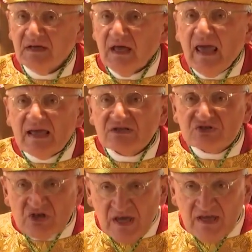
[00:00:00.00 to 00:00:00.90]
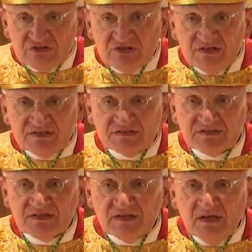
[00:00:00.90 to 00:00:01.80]
and
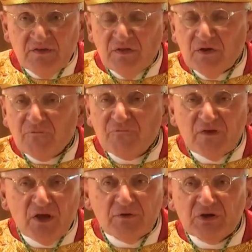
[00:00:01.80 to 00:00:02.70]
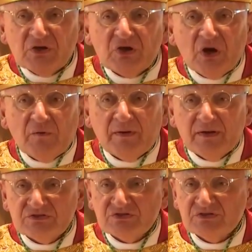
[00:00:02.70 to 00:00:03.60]
changes their fear into
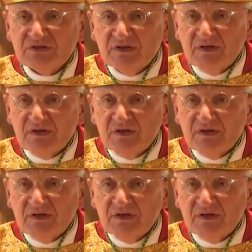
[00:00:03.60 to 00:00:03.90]
courage,